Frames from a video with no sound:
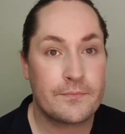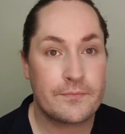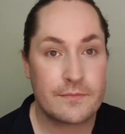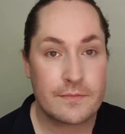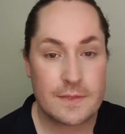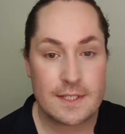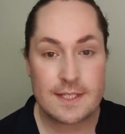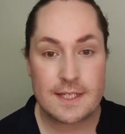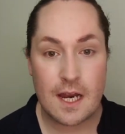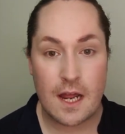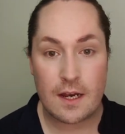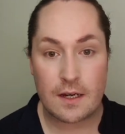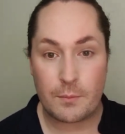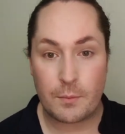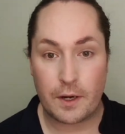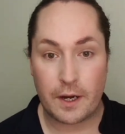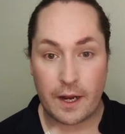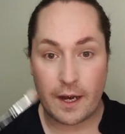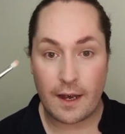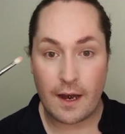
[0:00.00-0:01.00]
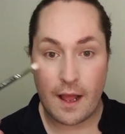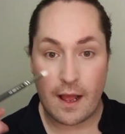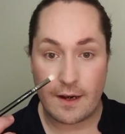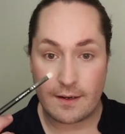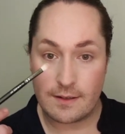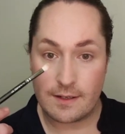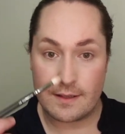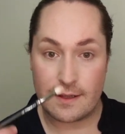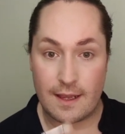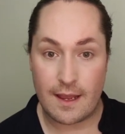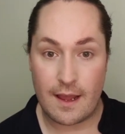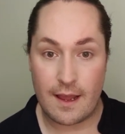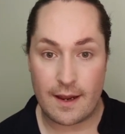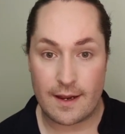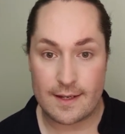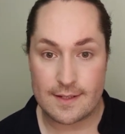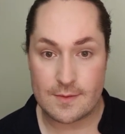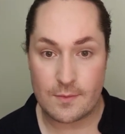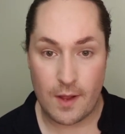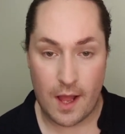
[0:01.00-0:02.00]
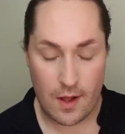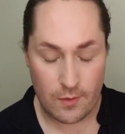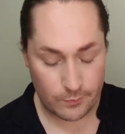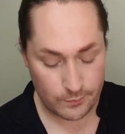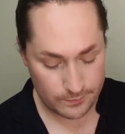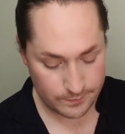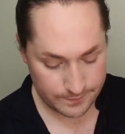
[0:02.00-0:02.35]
Starting to bring it under the eye as well.